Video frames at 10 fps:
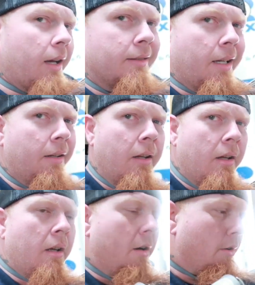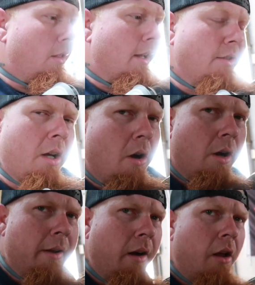Like I said, or like you saw
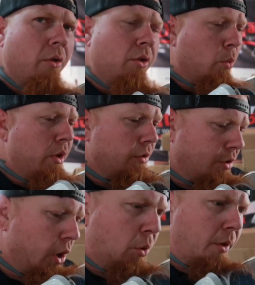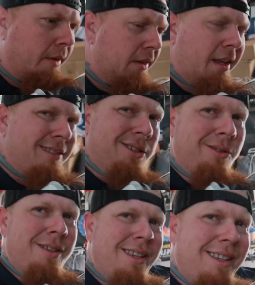earlier, all the wheels are gold and everything, so,
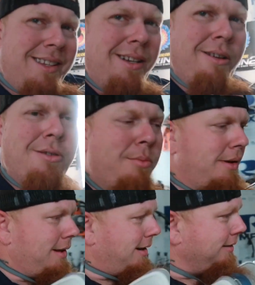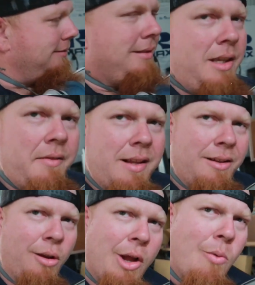you know, you want to kind of give it a
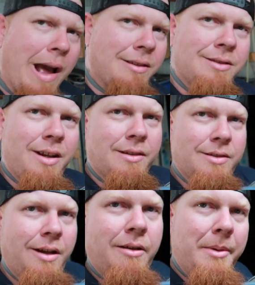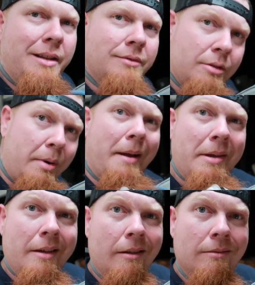little lowrider touch, you know what I mean? Bobby
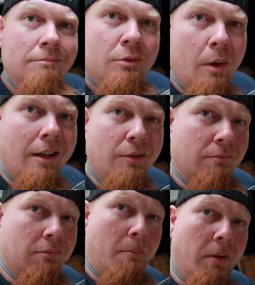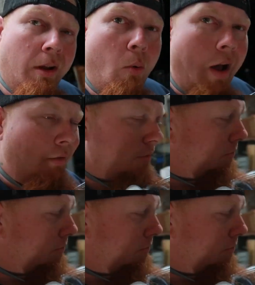Hill, that's what I do. I build lowriders,